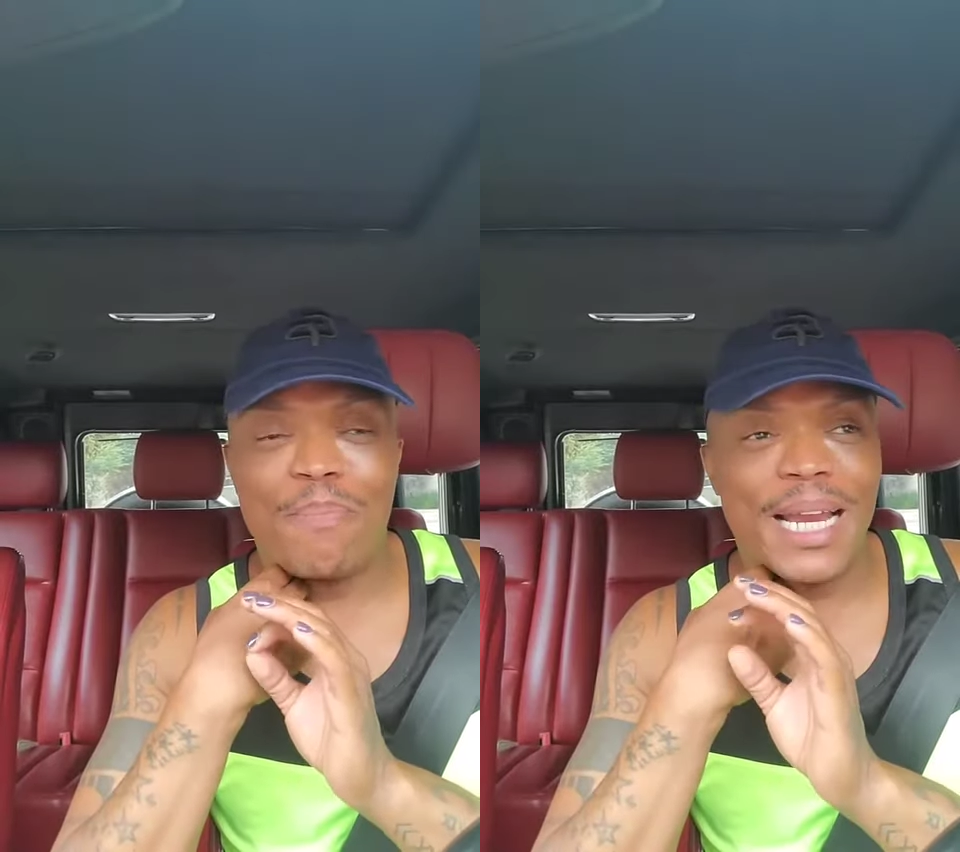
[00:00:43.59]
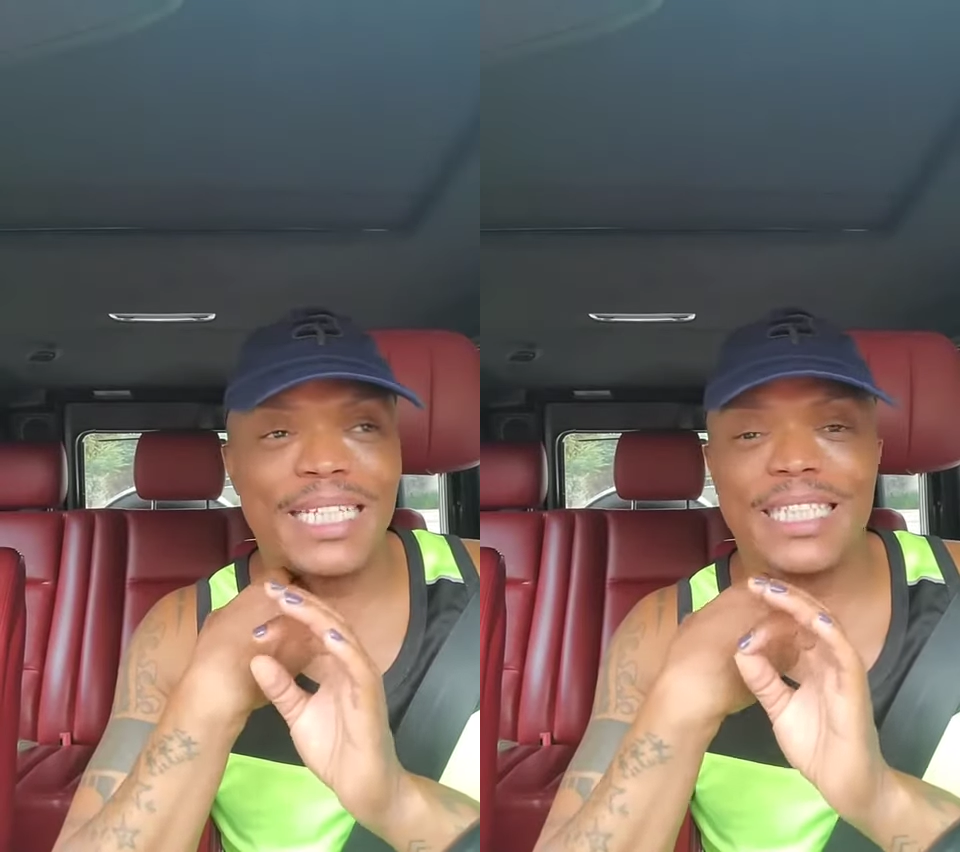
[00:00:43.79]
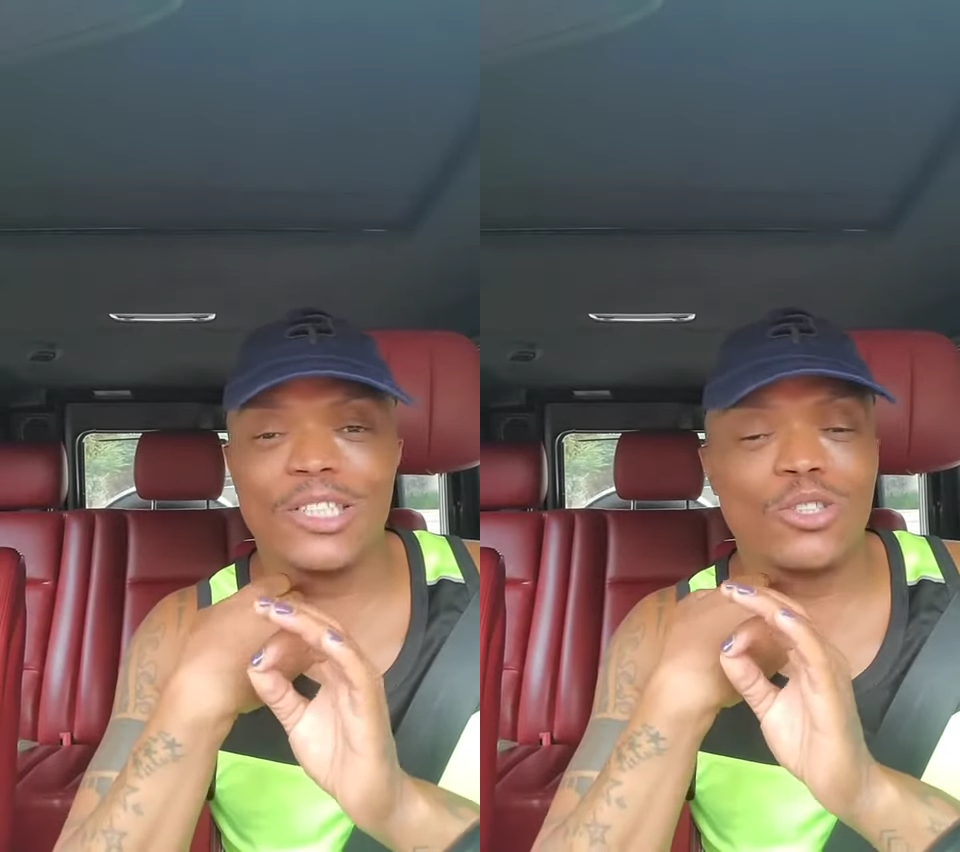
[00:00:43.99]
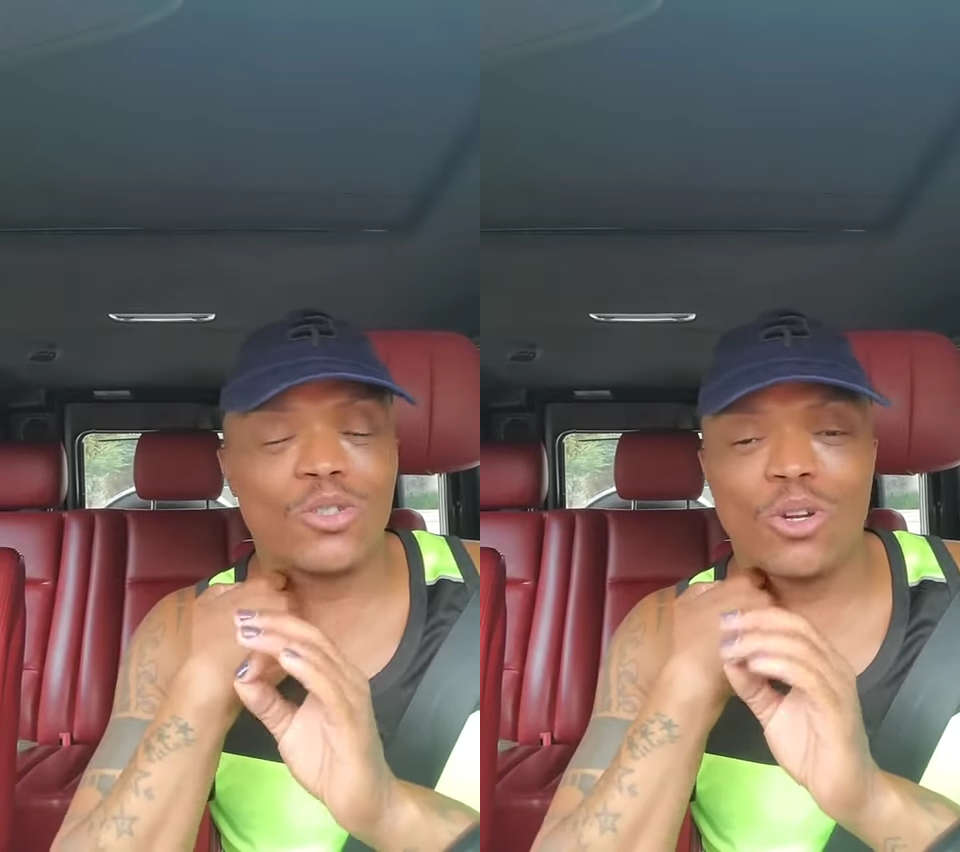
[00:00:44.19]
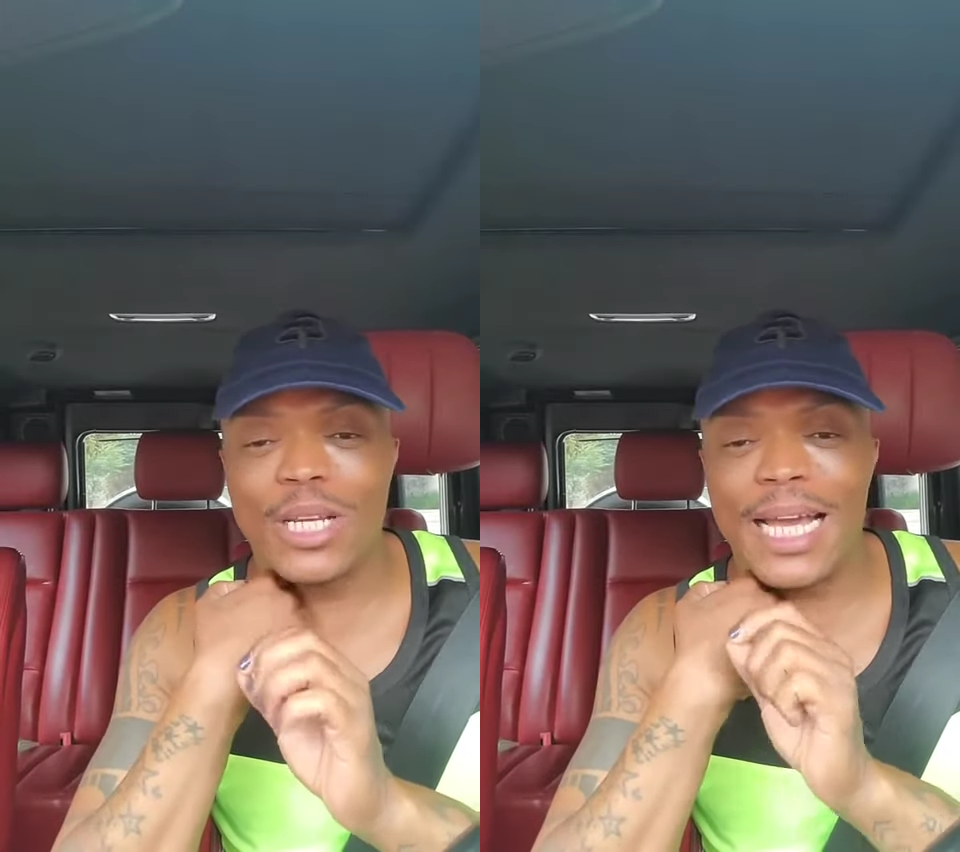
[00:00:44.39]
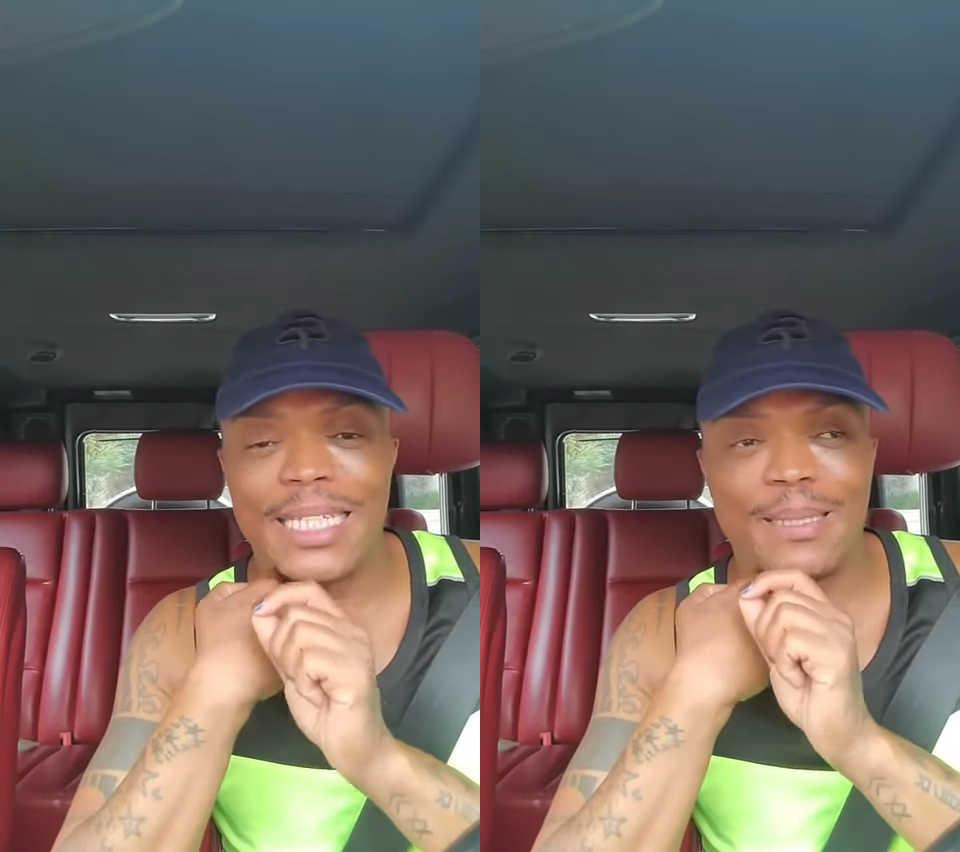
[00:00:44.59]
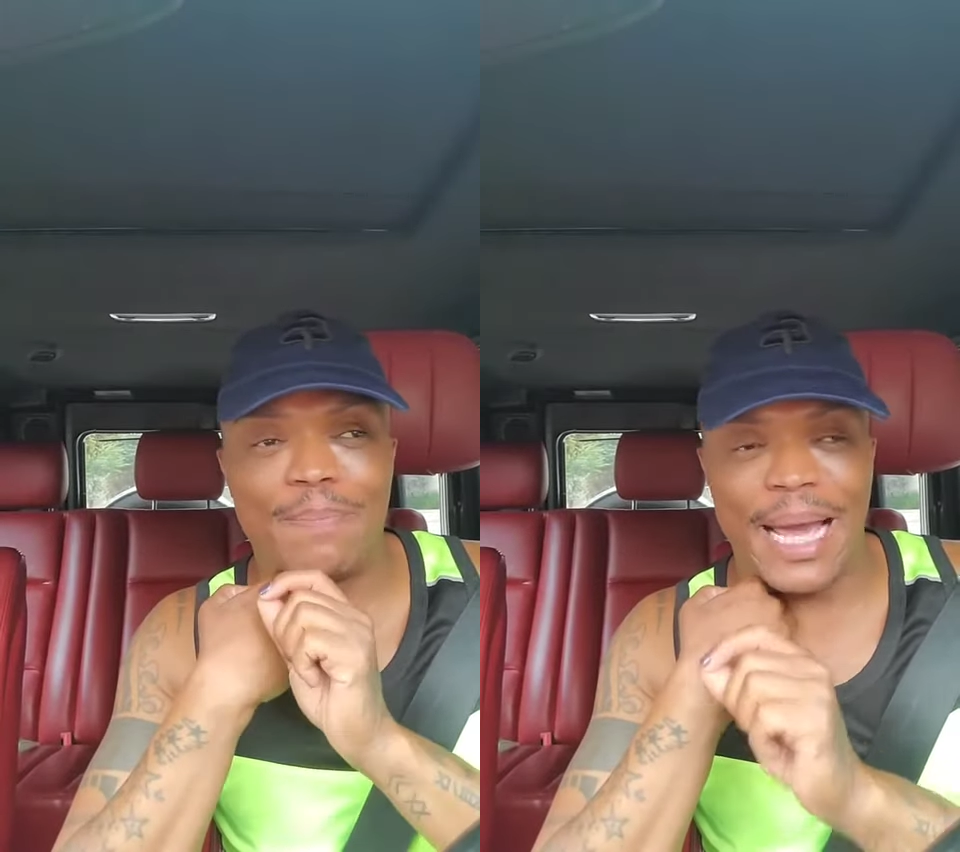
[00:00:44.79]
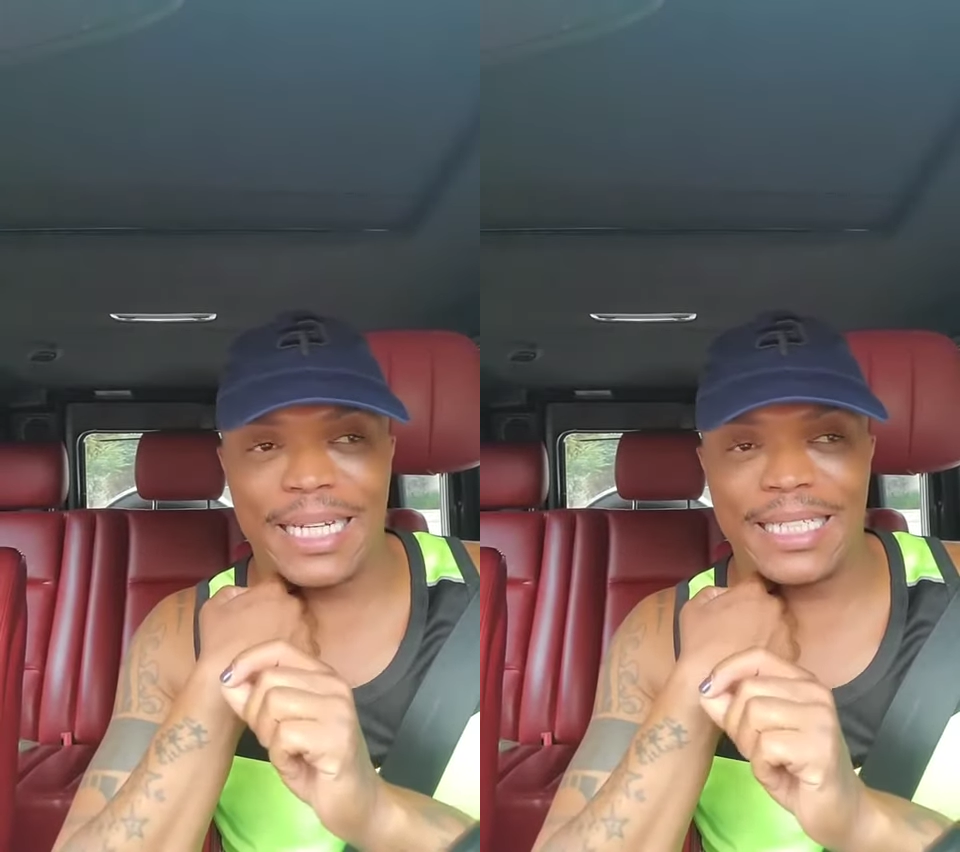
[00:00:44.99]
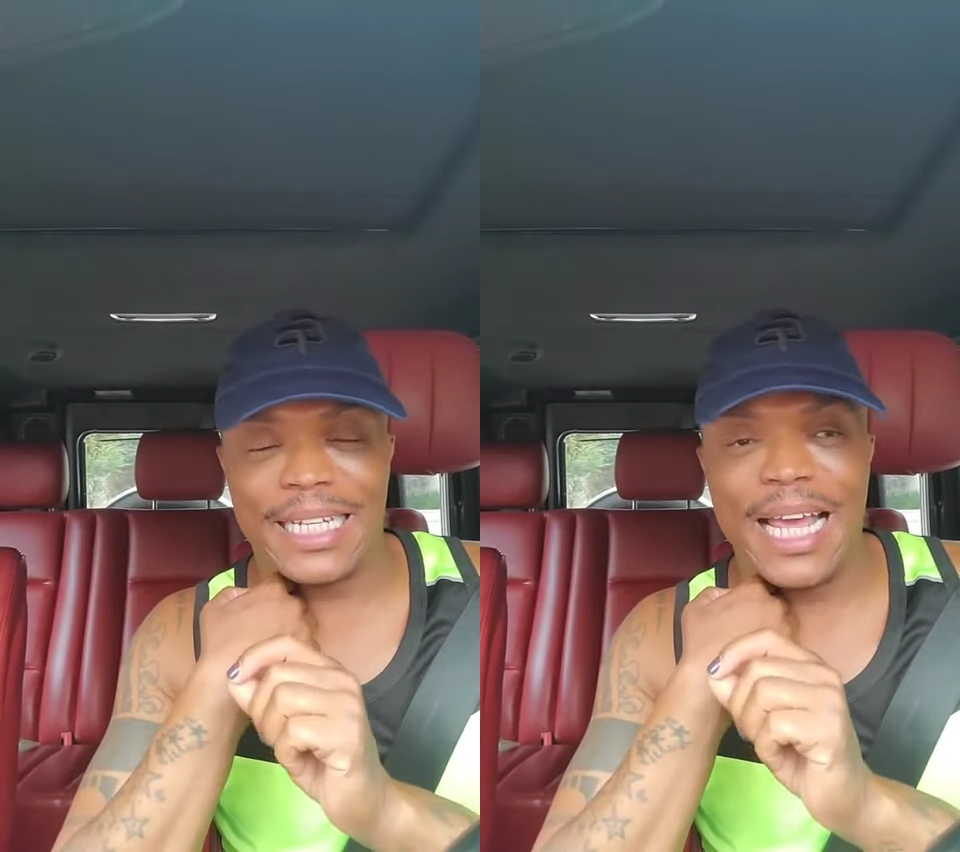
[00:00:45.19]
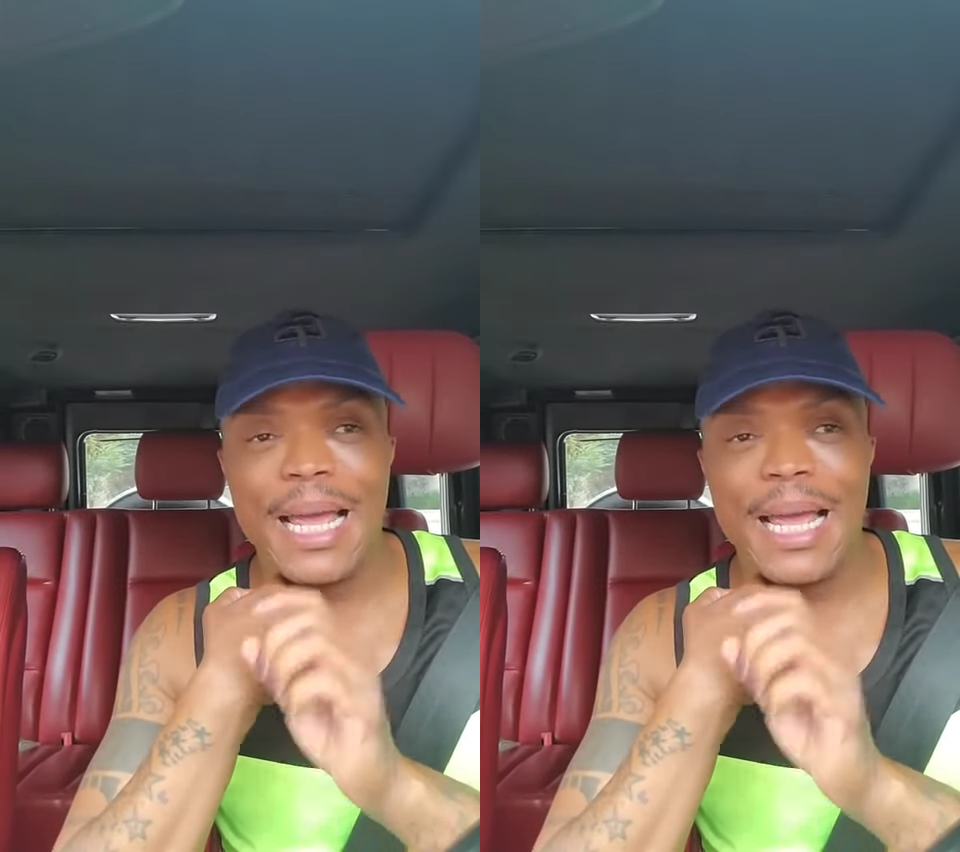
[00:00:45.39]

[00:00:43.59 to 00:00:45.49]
places you do not expect.